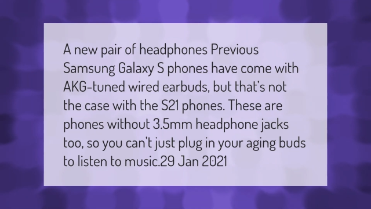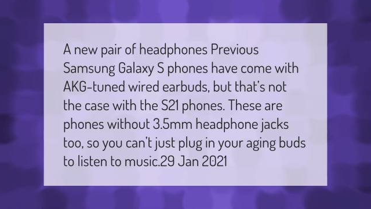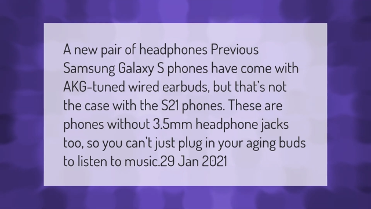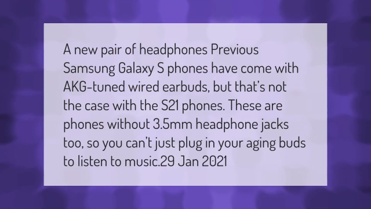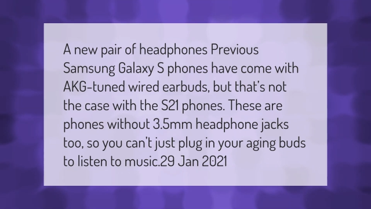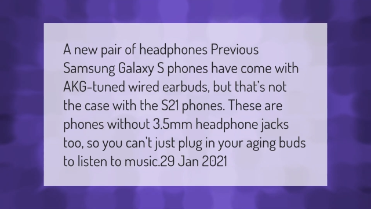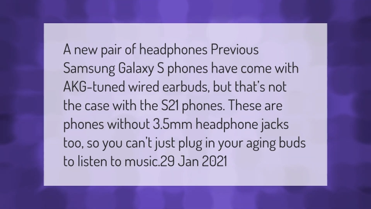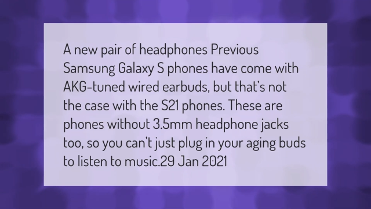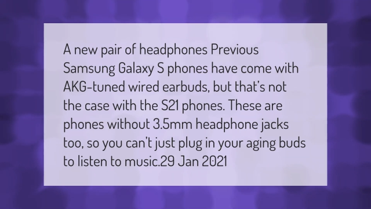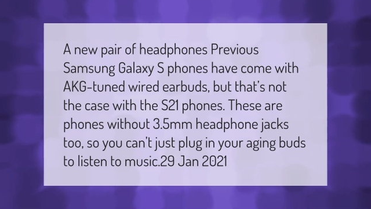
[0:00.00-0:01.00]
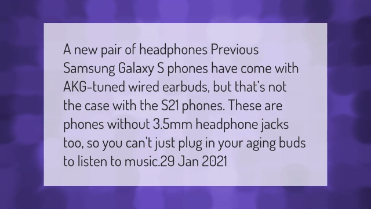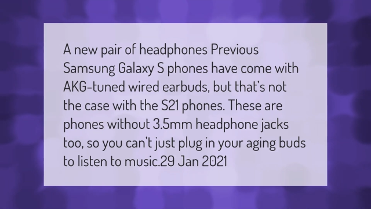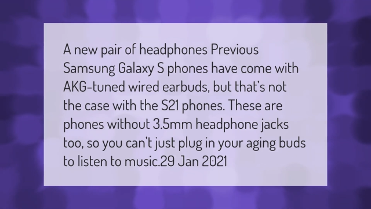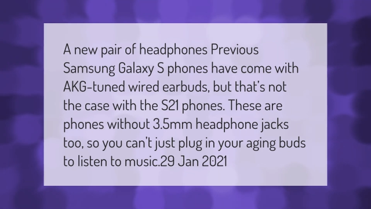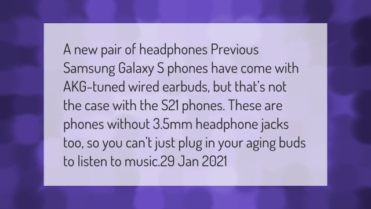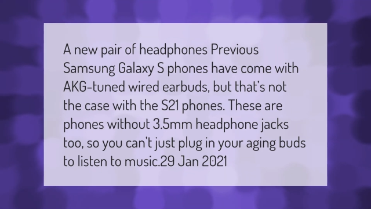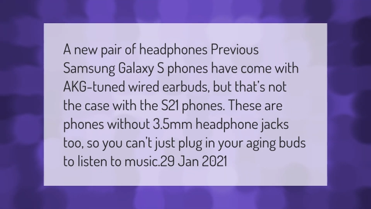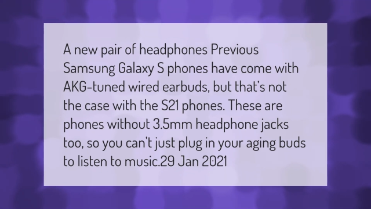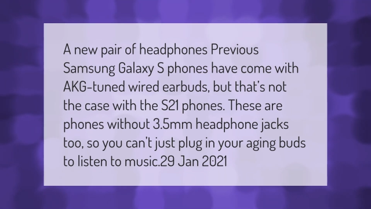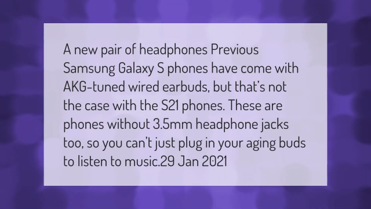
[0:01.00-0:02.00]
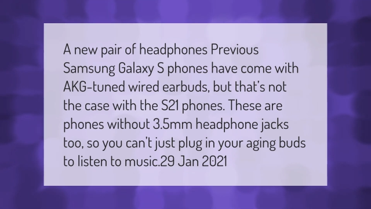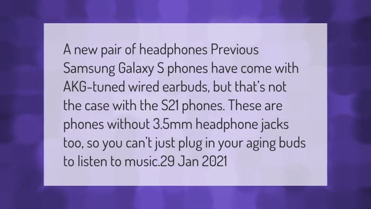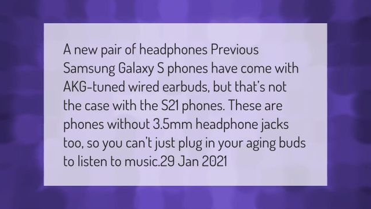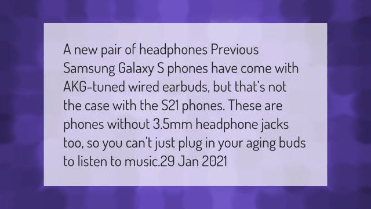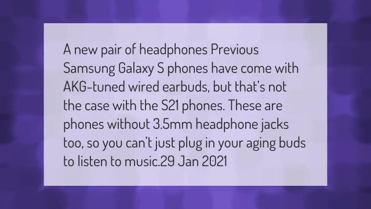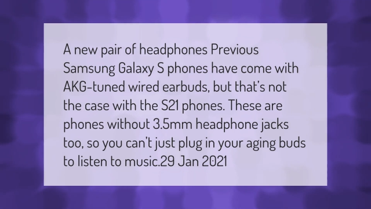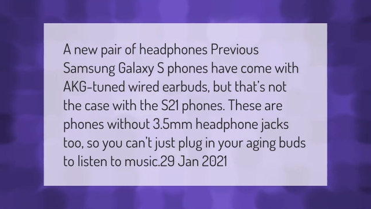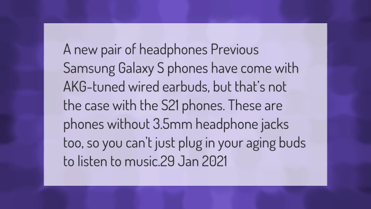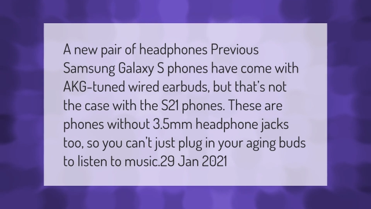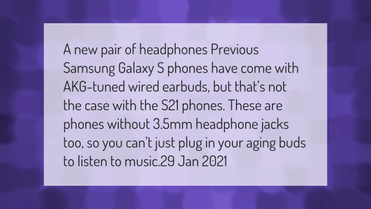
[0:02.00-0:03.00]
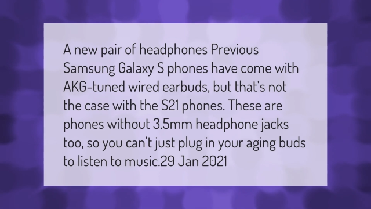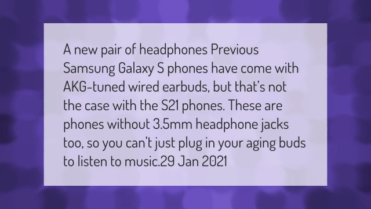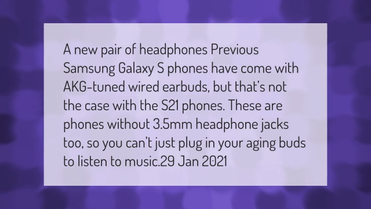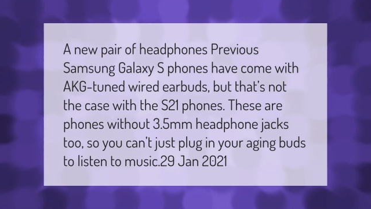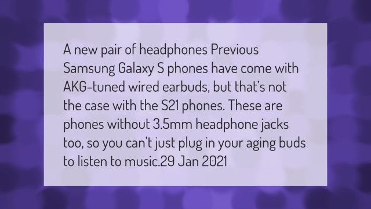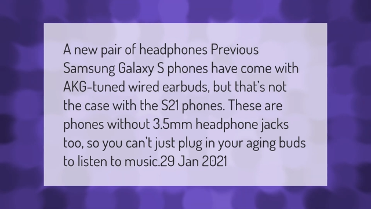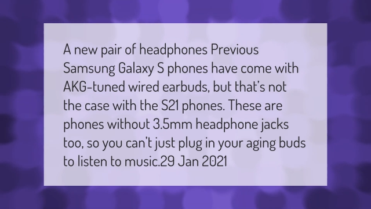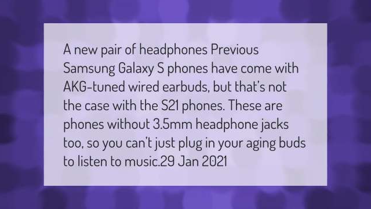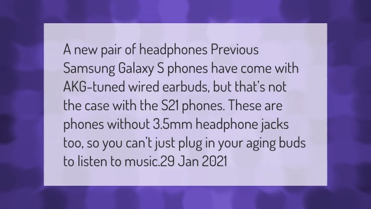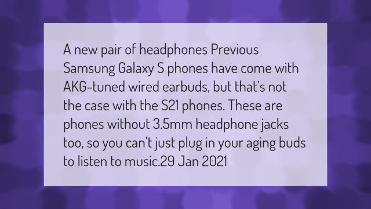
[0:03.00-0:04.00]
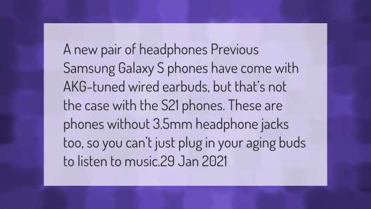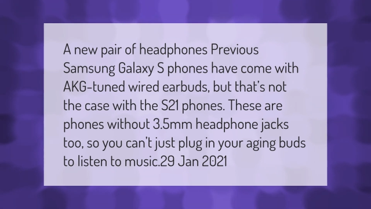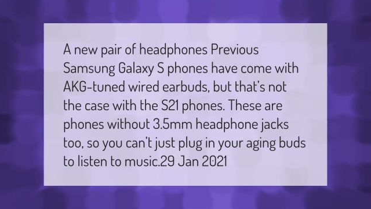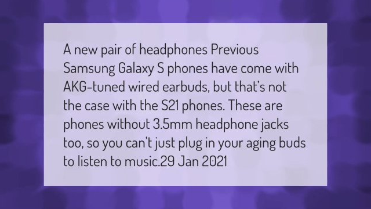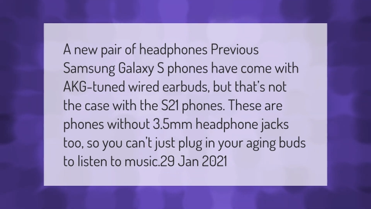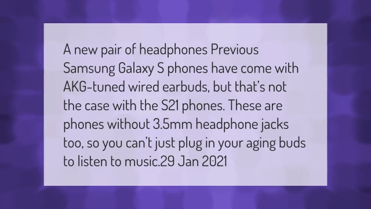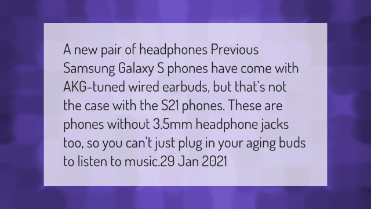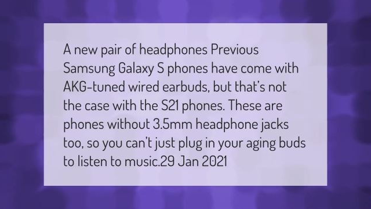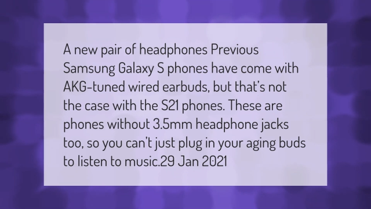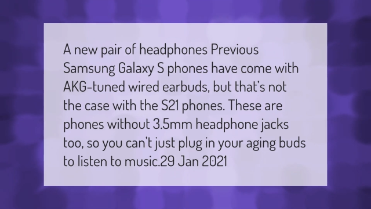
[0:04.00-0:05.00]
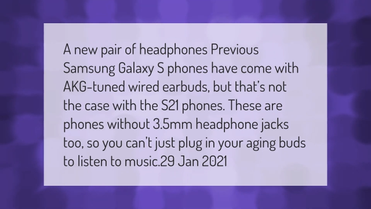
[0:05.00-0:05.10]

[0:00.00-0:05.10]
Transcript: Nobody's mouth can be seen.